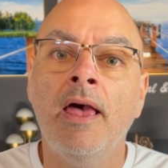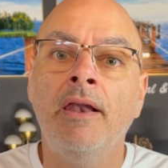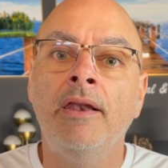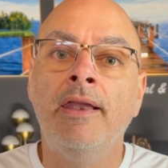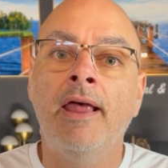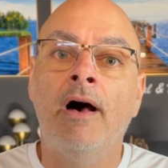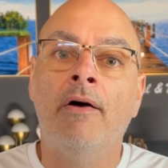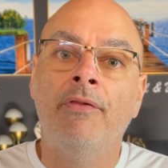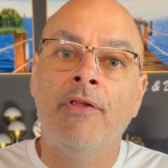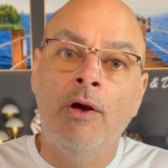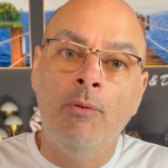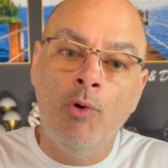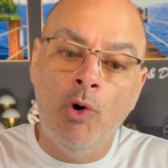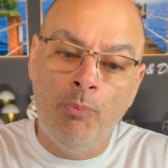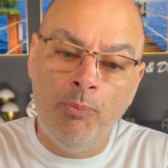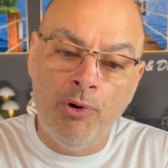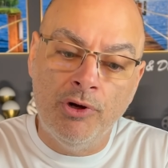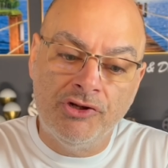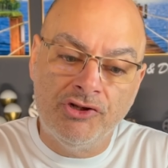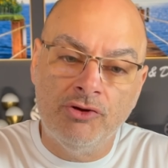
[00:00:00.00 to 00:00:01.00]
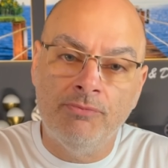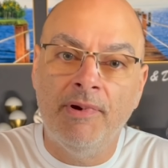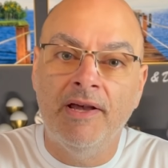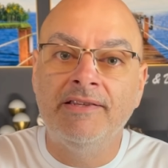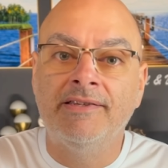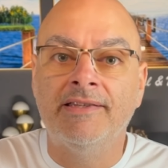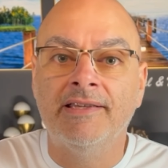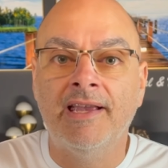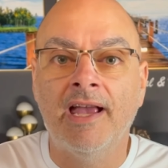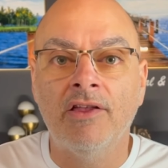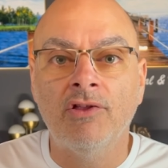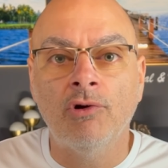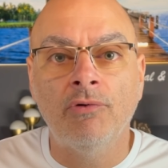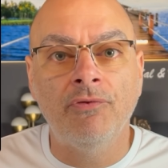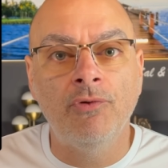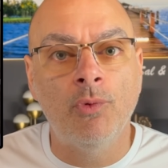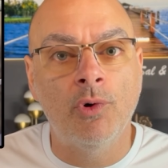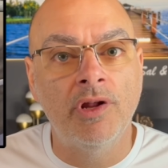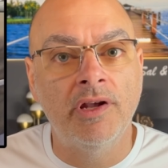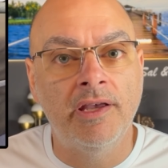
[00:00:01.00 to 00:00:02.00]
Now, they will push the beds together if
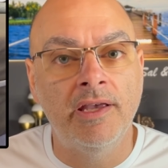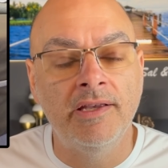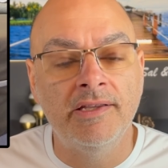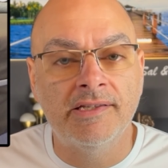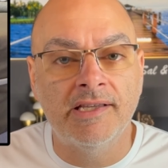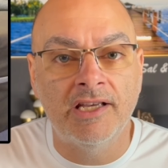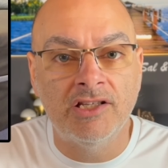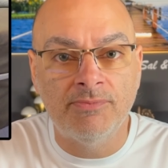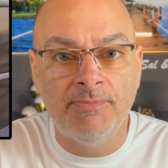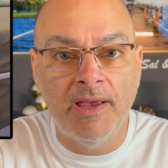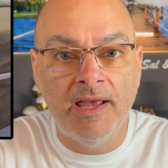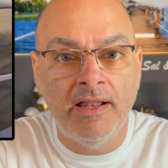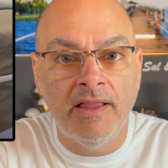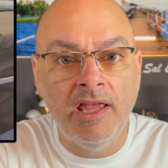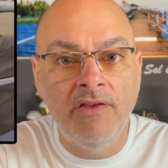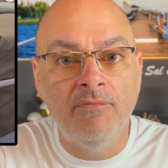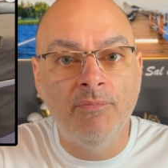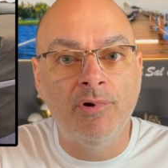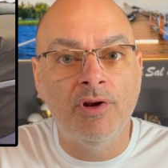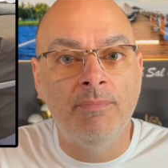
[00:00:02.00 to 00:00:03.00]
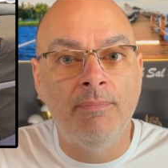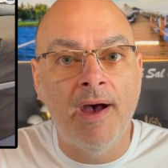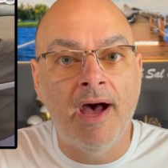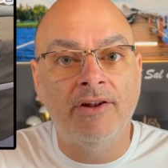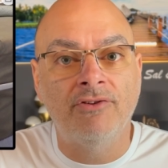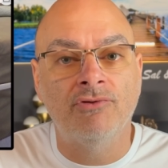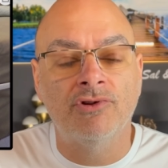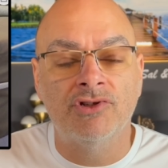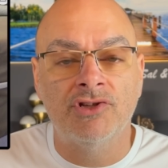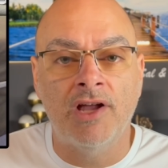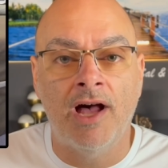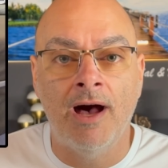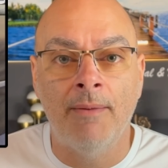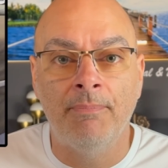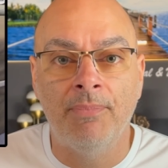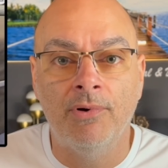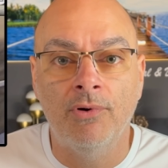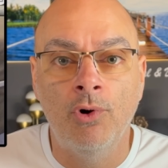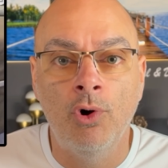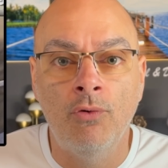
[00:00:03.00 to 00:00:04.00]
you want a king-size bed, and they even put a mattress top
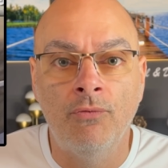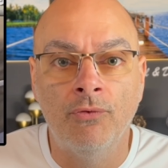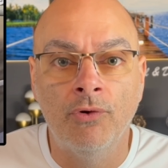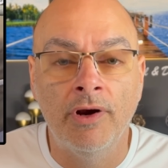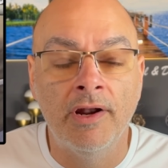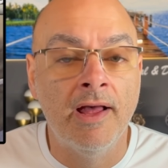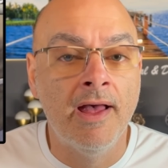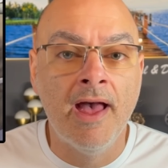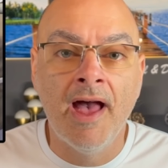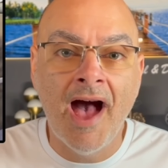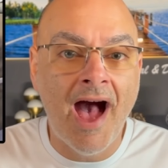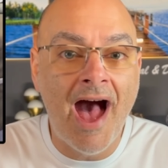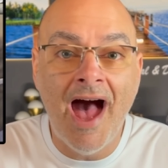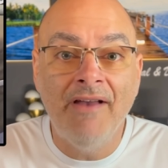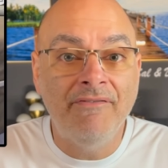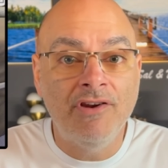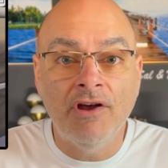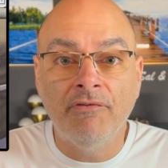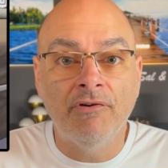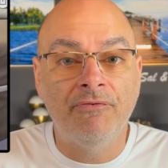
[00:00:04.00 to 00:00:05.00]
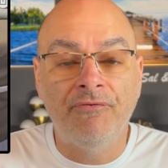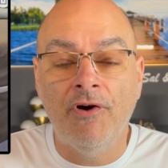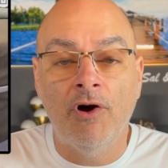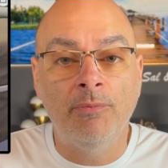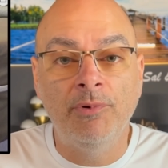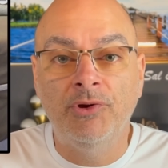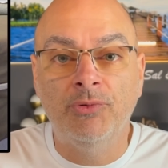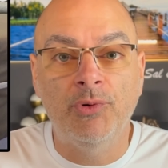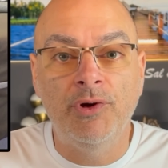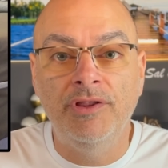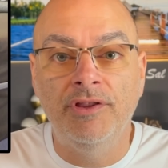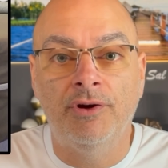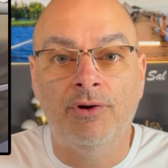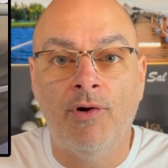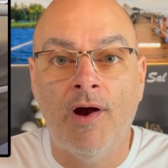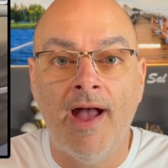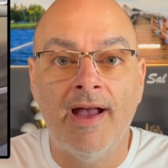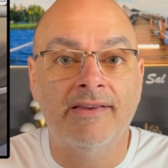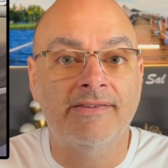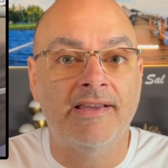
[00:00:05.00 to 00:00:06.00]
over it. I've never fell between the
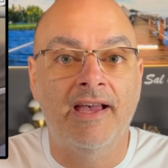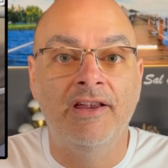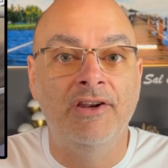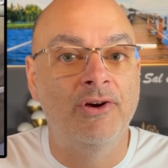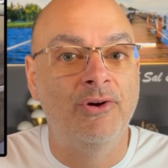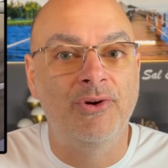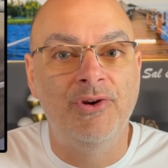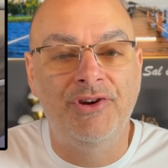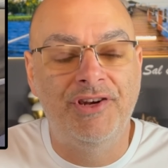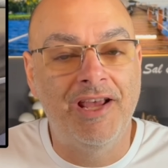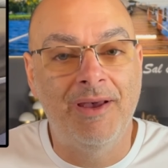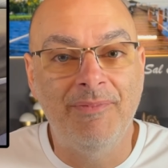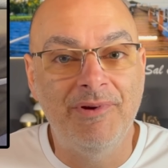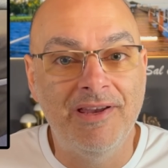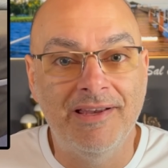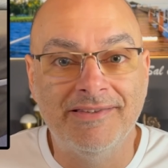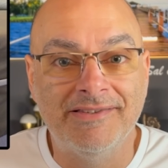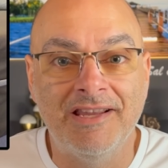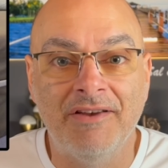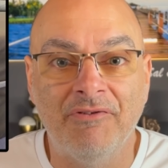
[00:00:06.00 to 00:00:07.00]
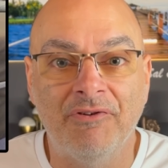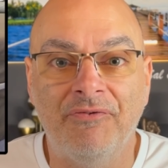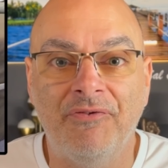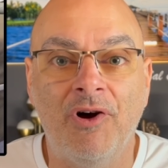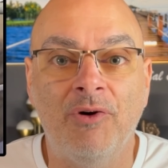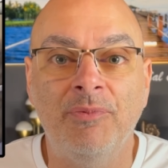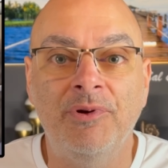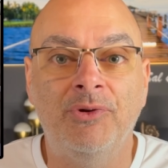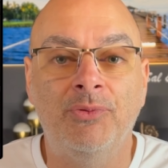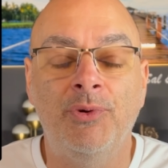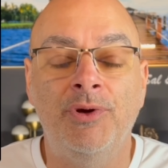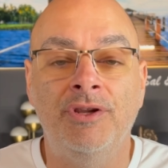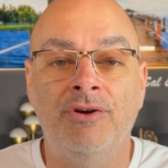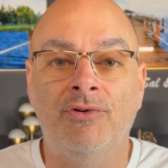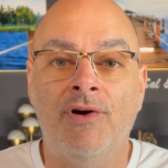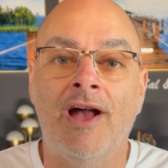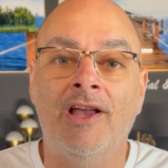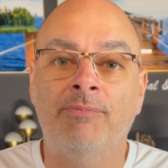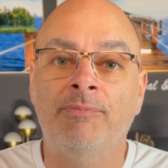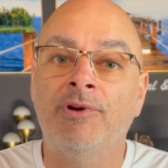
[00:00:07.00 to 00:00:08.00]
cracks. I know Debbie has never fell between the
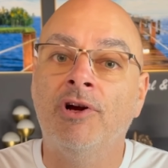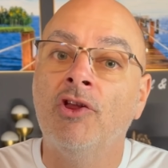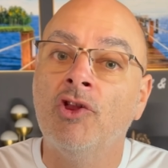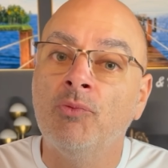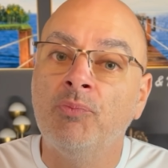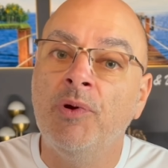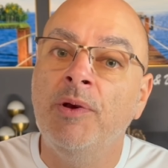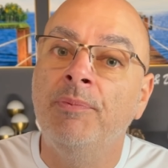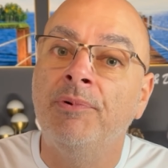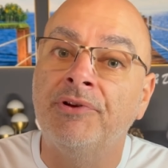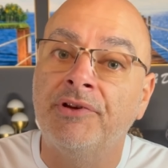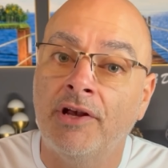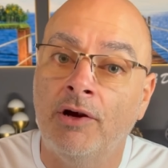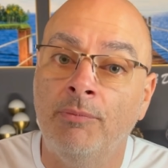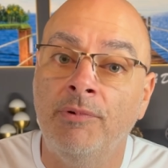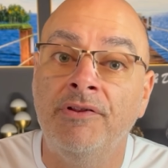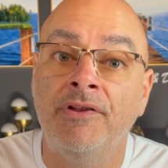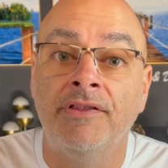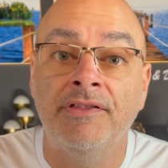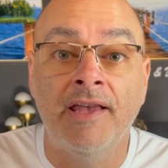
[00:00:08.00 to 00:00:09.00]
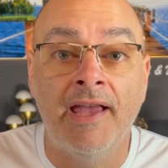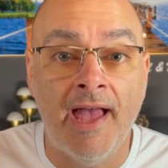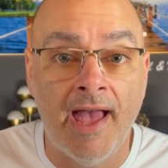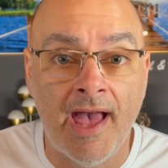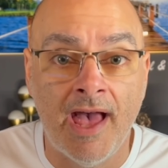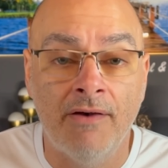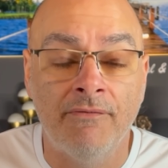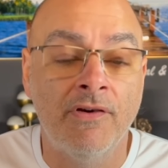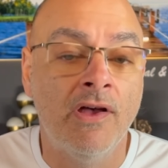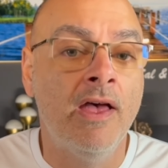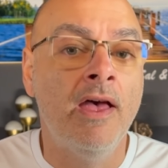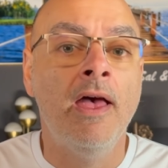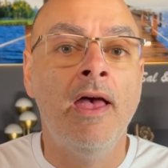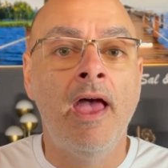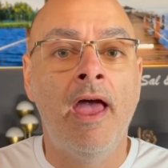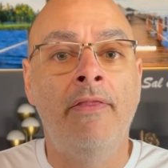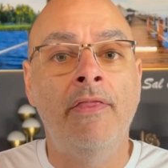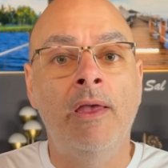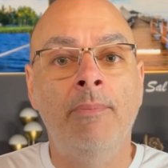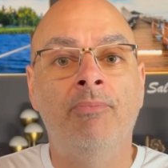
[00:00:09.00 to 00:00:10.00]
cracks, but other people tell me that they have.
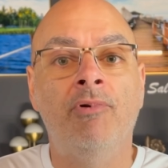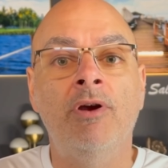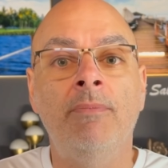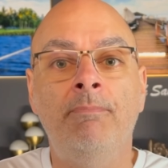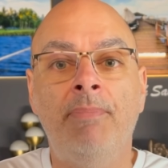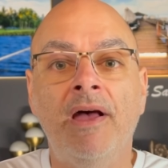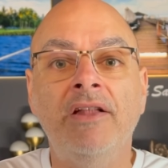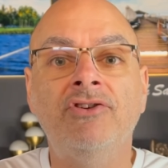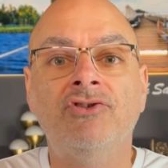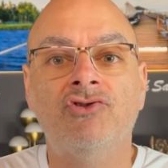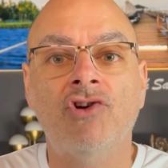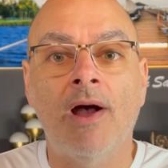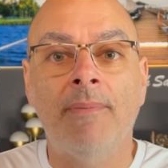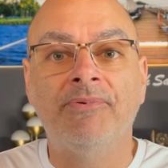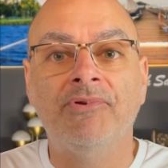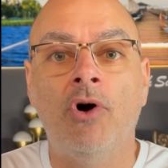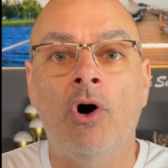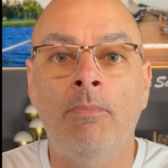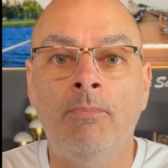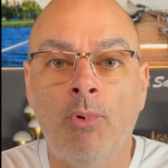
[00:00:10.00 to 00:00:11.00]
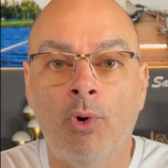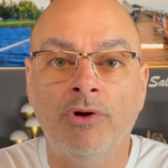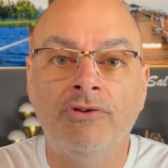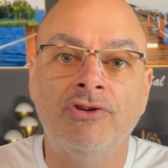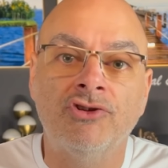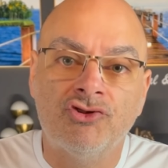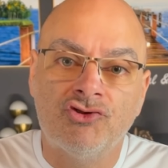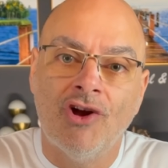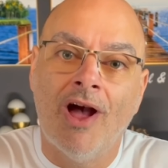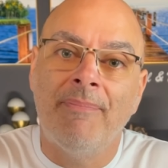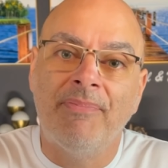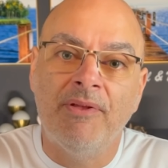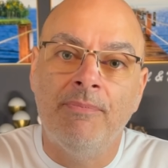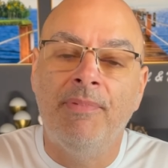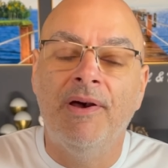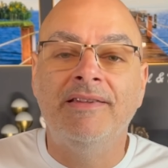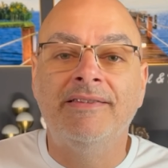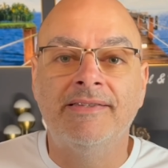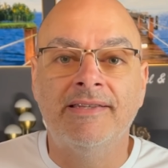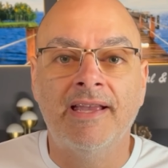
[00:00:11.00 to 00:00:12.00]
And they bring bed straps on board to strap the
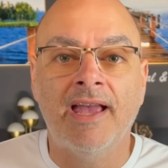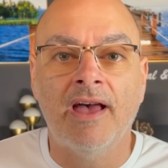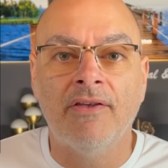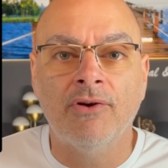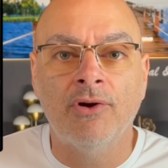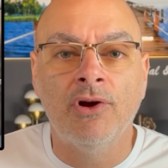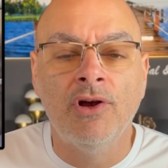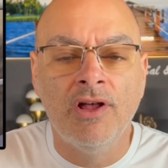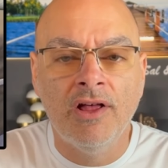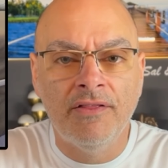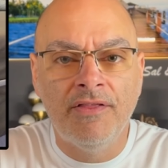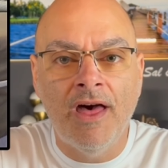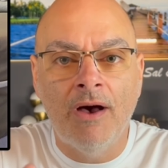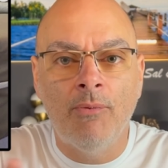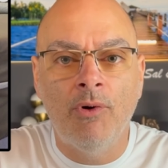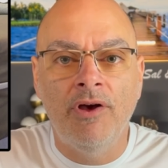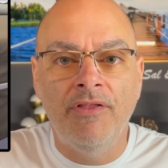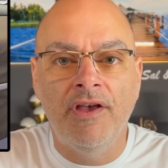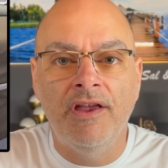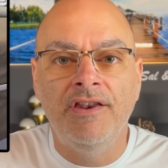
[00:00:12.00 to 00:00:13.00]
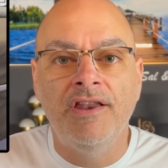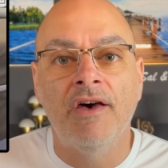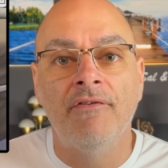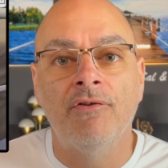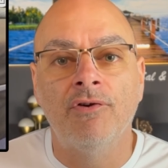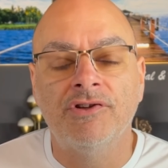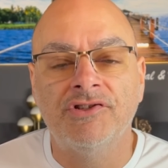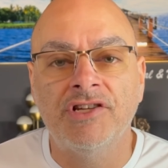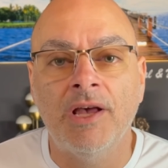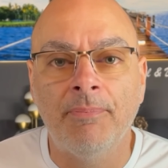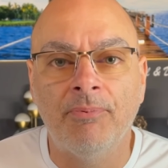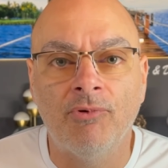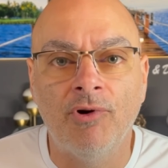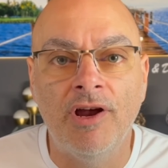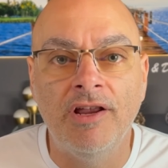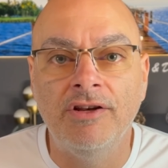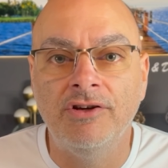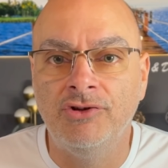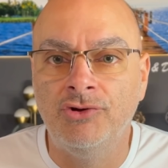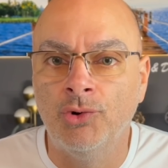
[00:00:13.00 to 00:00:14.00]
beds together. That way they never
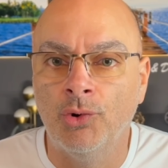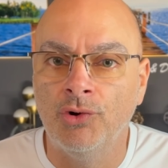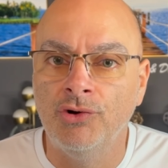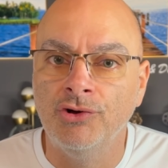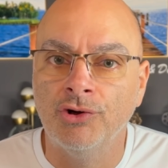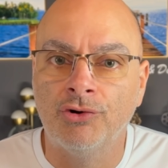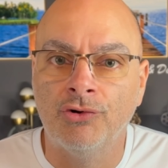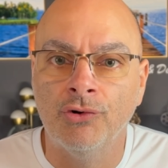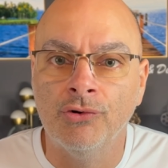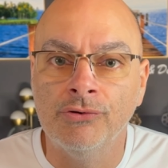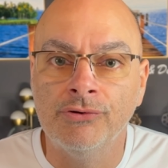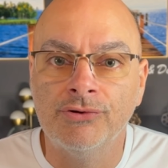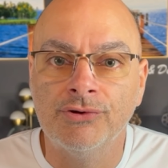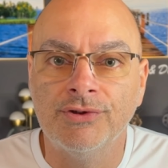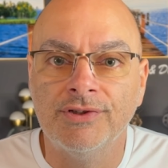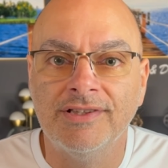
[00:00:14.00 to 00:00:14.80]
separate during your cruise.